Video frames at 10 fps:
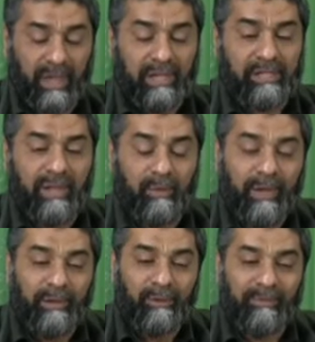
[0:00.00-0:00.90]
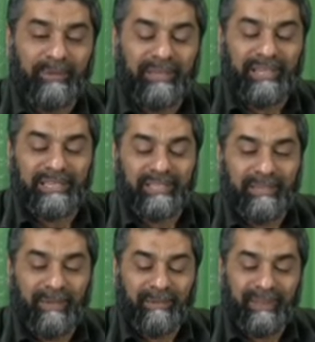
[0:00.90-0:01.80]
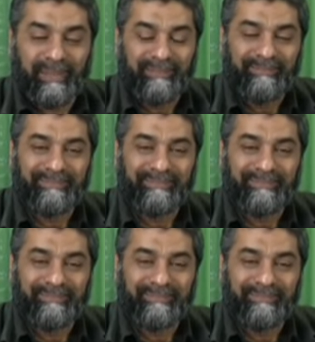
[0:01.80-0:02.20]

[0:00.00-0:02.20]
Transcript: Assalamu alaikum. Yes, sir, my brother.